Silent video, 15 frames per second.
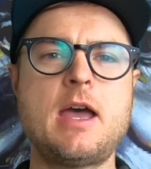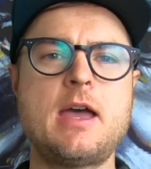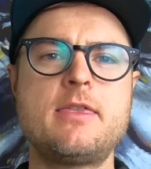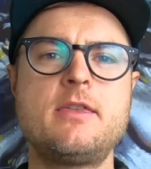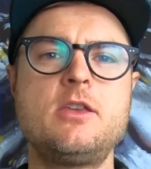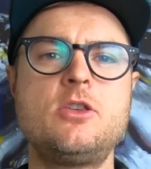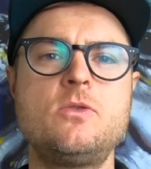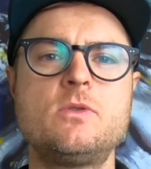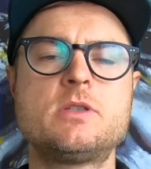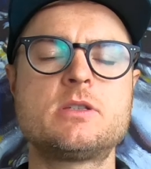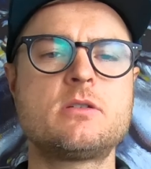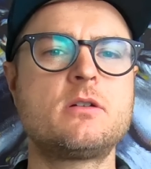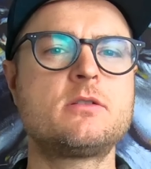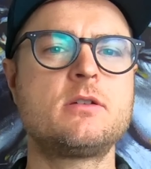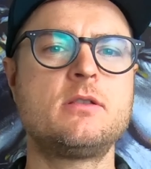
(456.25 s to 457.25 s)
I think you would
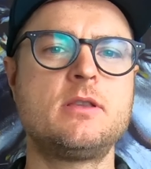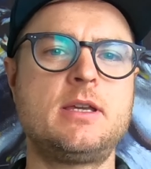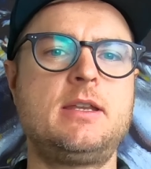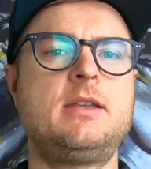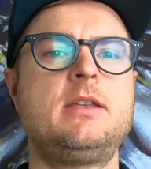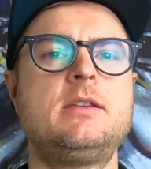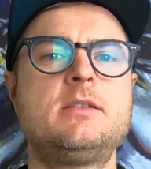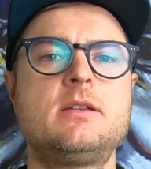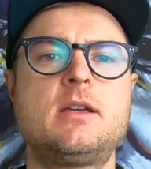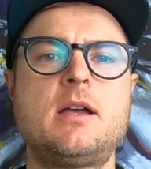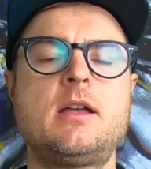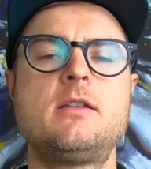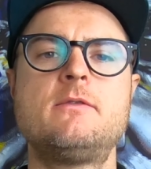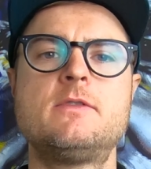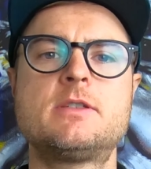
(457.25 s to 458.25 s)
start to lend into
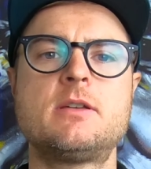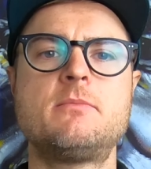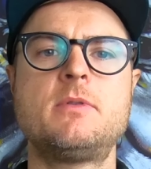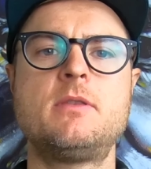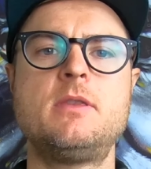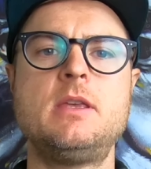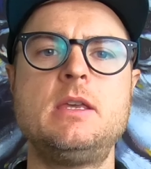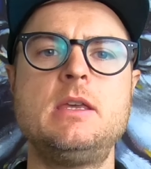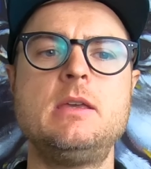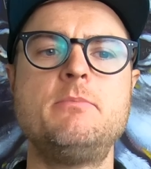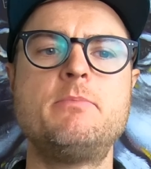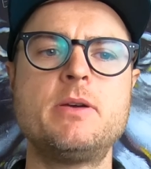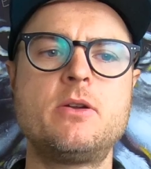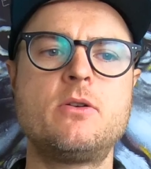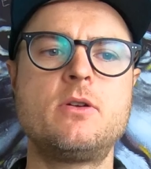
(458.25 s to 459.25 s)
kind of some of the
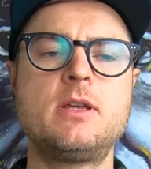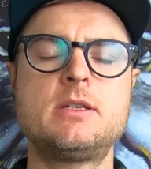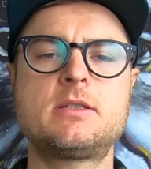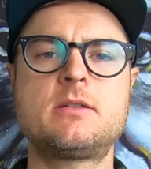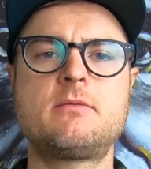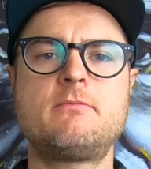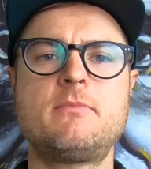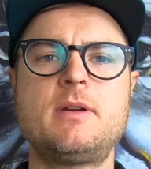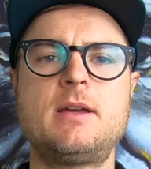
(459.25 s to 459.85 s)
bitterness.